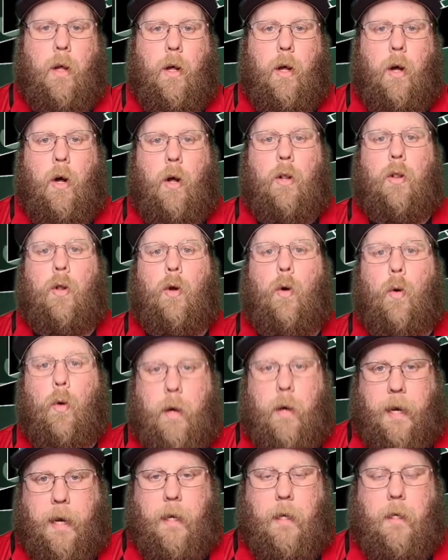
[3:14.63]

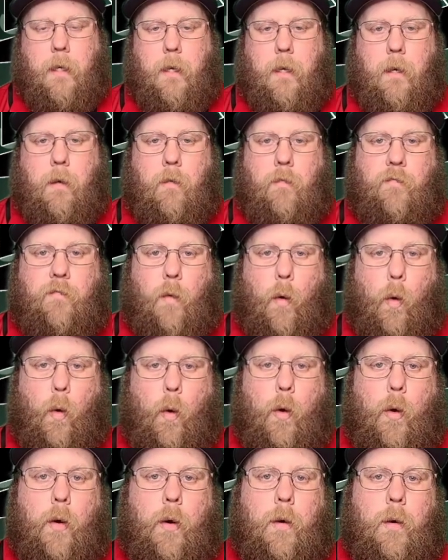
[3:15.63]
alluring for